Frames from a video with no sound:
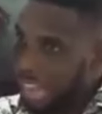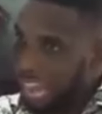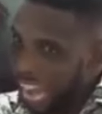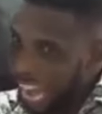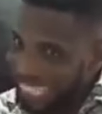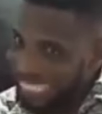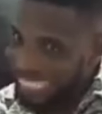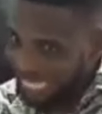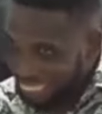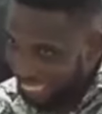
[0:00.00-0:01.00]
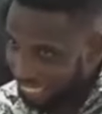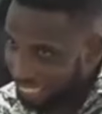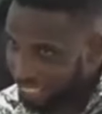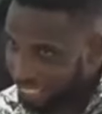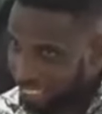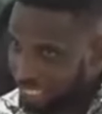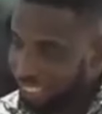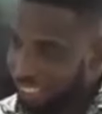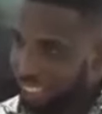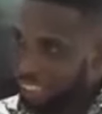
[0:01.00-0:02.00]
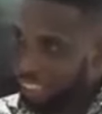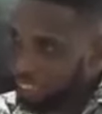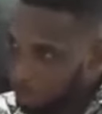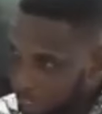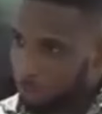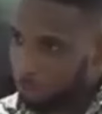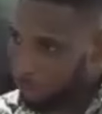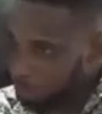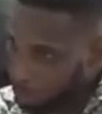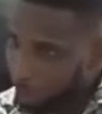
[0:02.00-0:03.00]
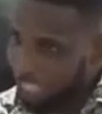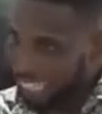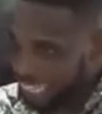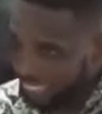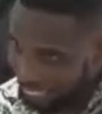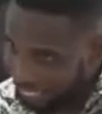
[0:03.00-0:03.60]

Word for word: N D C in twenty twenty-four election